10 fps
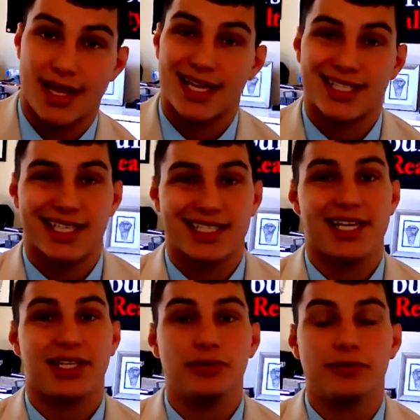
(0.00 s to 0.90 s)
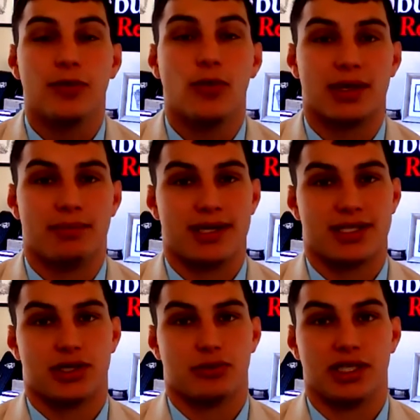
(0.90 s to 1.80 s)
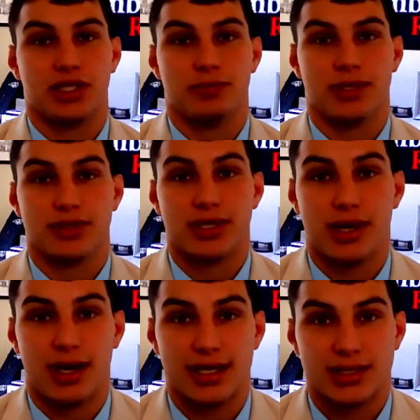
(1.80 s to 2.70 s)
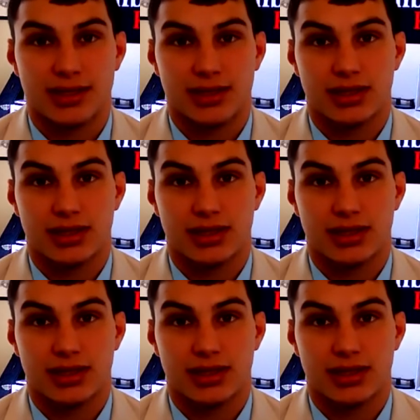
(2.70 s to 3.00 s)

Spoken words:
that's going to take you 40 months to recoup those costs.